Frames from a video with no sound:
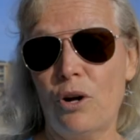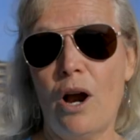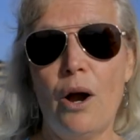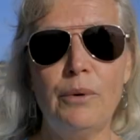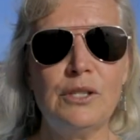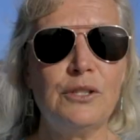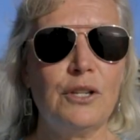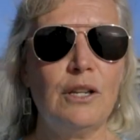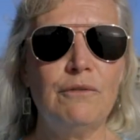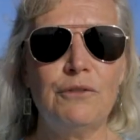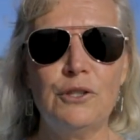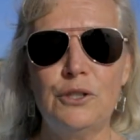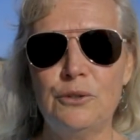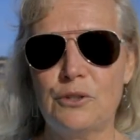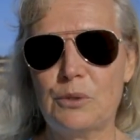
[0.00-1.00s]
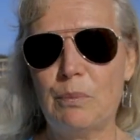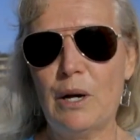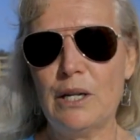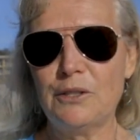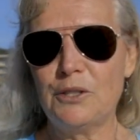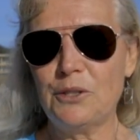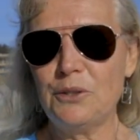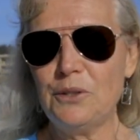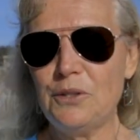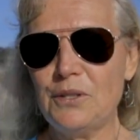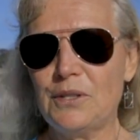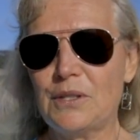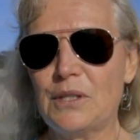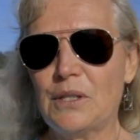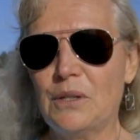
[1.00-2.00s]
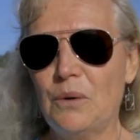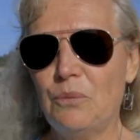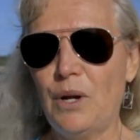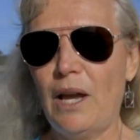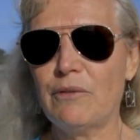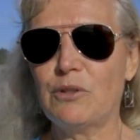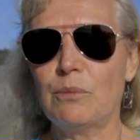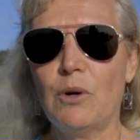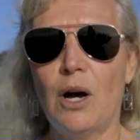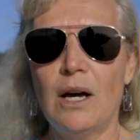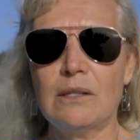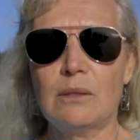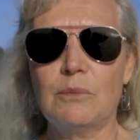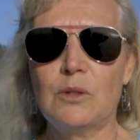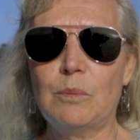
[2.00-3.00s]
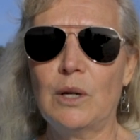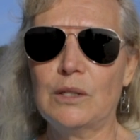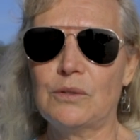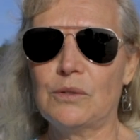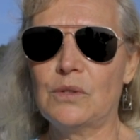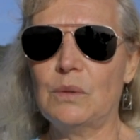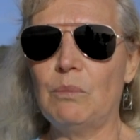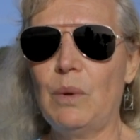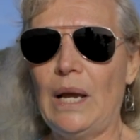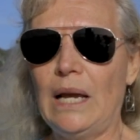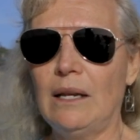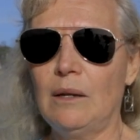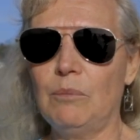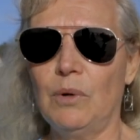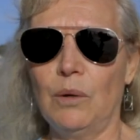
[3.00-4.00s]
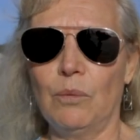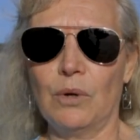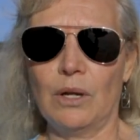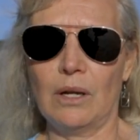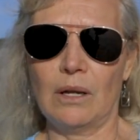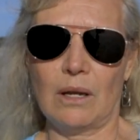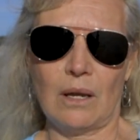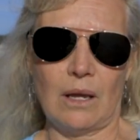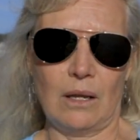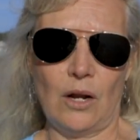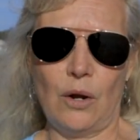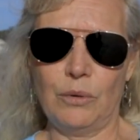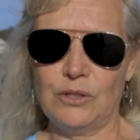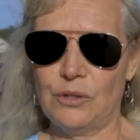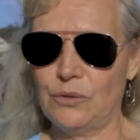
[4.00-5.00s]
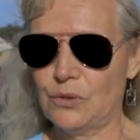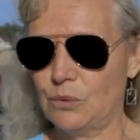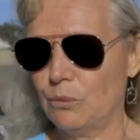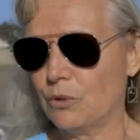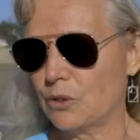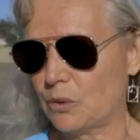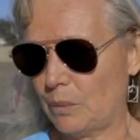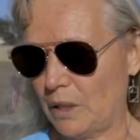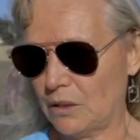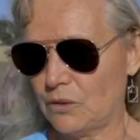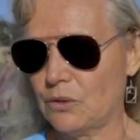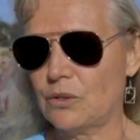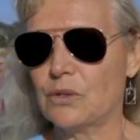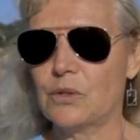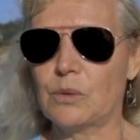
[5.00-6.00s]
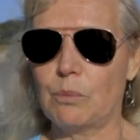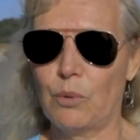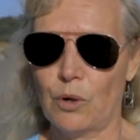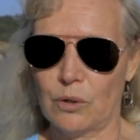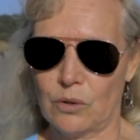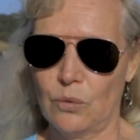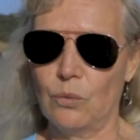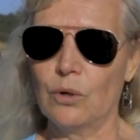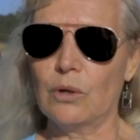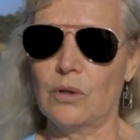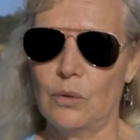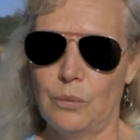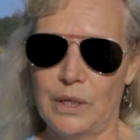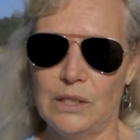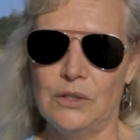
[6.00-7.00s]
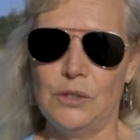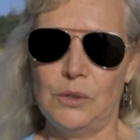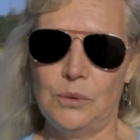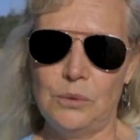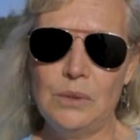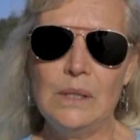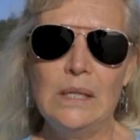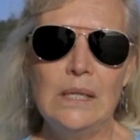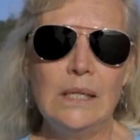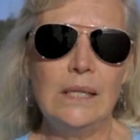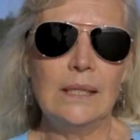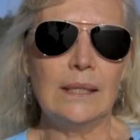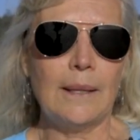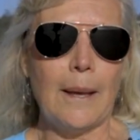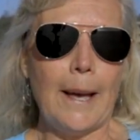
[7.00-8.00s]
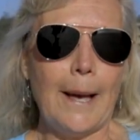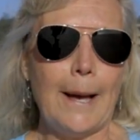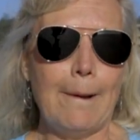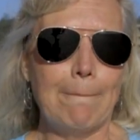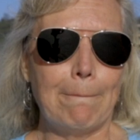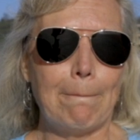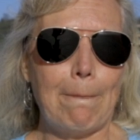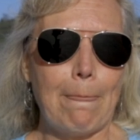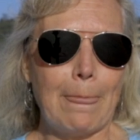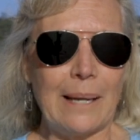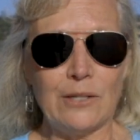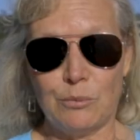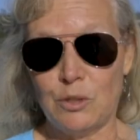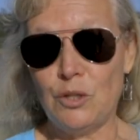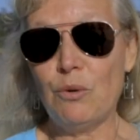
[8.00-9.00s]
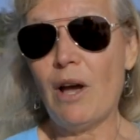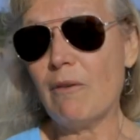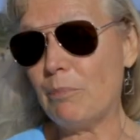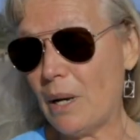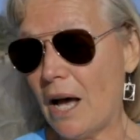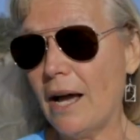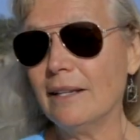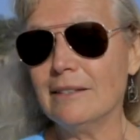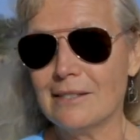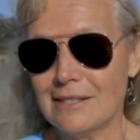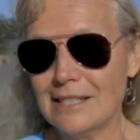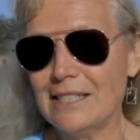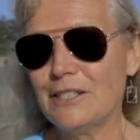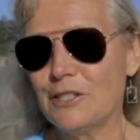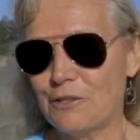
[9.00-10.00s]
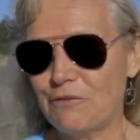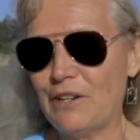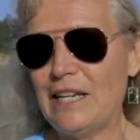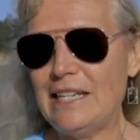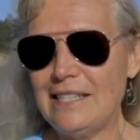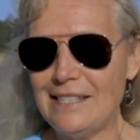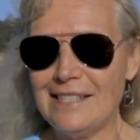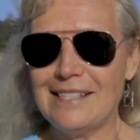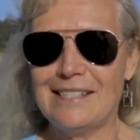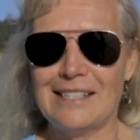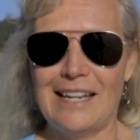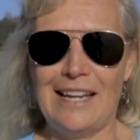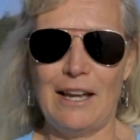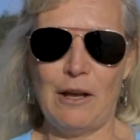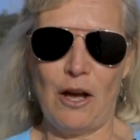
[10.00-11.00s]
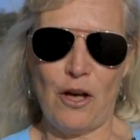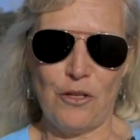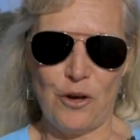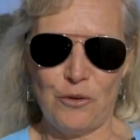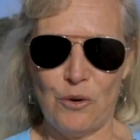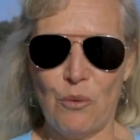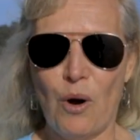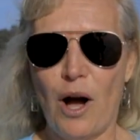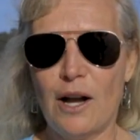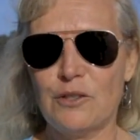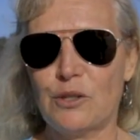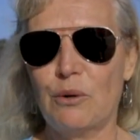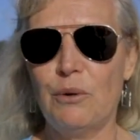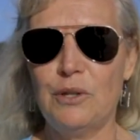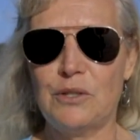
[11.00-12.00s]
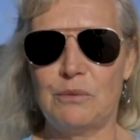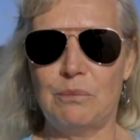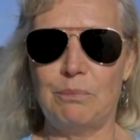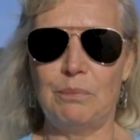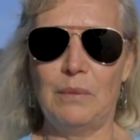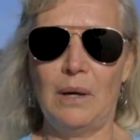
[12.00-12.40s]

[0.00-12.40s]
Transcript: we're always looking for new sponsors. We have some awesome sponsors in Bandon, but we can always use some more sponsors to support the work that we do. Because we do have behind the scenes fees, although the walks are always